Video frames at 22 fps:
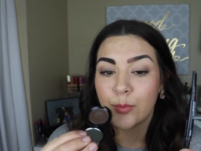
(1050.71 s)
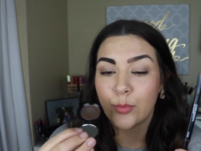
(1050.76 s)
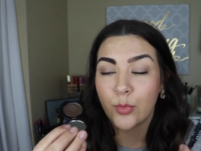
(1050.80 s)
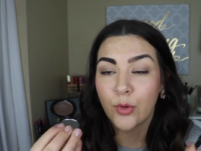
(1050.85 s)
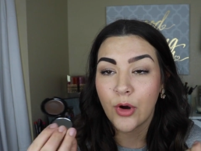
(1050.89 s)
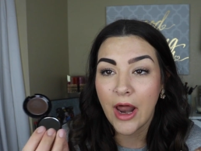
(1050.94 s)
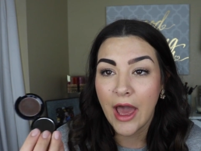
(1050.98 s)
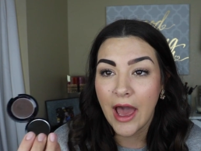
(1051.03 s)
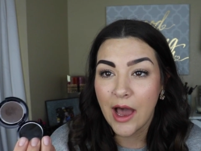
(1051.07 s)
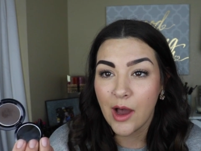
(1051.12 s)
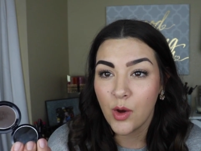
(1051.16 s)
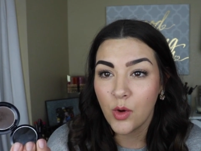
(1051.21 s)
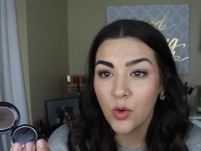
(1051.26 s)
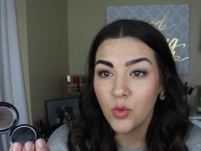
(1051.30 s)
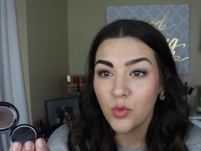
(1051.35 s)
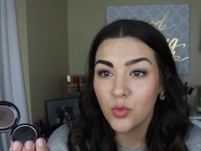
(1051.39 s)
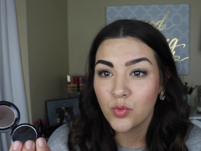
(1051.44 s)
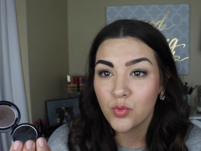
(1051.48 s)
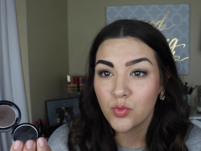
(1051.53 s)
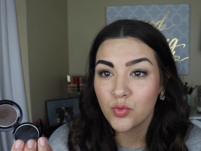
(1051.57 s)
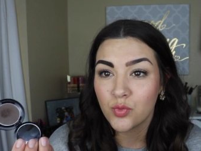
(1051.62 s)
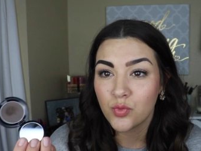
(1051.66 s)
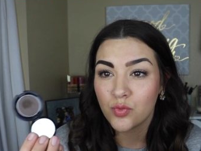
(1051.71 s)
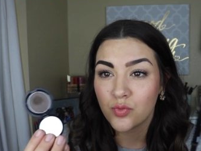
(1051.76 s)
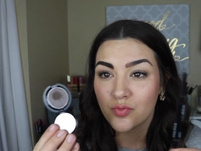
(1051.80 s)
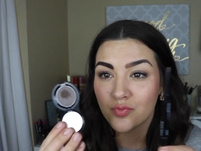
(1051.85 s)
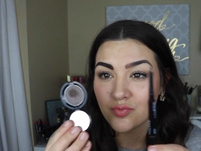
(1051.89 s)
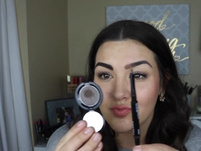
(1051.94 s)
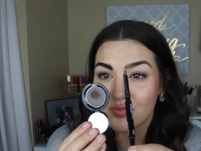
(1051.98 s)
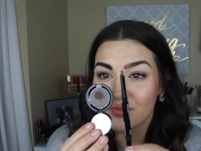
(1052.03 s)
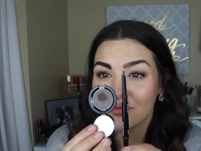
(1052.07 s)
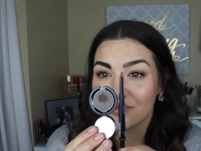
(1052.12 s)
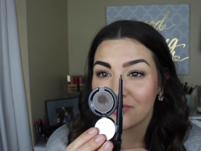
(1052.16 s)
brow,
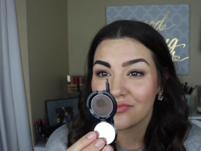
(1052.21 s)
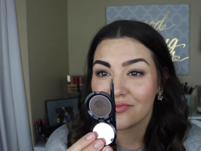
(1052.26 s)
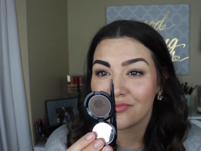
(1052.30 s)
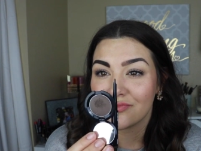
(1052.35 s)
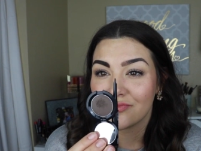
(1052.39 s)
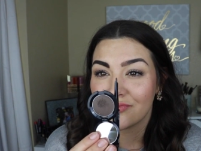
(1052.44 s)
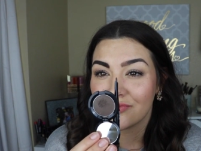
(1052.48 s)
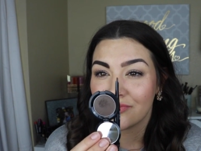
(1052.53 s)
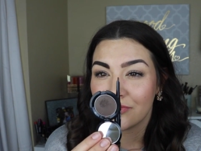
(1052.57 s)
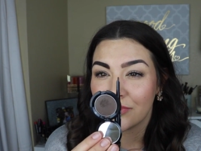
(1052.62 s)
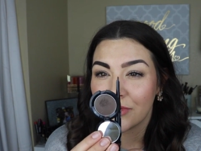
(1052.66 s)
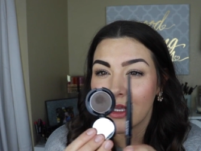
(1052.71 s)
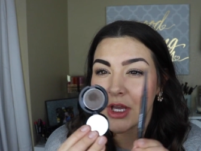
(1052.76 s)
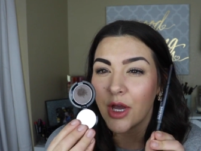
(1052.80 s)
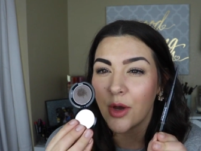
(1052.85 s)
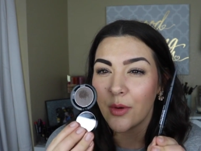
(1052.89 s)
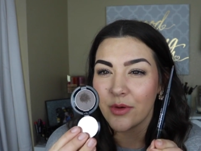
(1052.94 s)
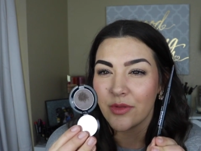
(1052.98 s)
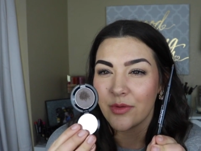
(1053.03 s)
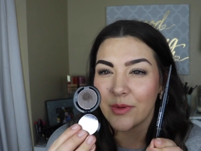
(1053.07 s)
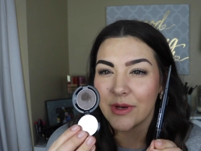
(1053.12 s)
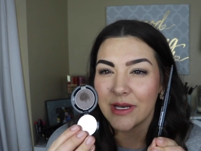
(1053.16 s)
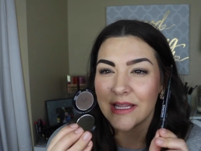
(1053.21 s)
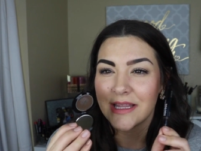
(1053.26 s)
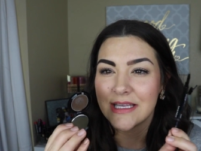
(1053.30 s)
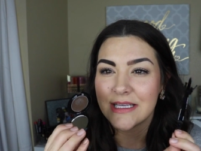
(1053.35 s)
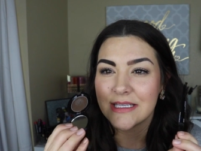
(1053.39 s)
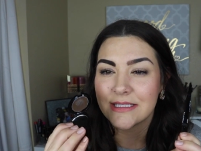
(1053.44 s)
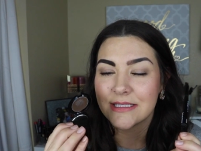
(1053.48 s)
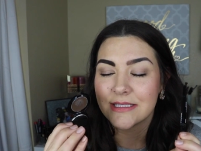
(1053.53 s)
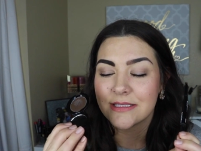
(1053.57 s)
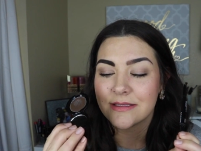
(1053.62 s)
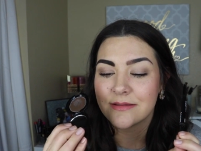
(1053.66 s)
go with one of
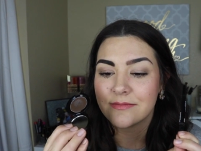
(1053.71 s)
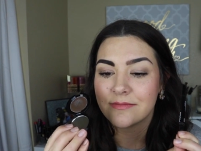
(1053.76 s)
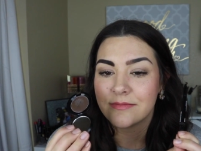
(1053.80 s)
these.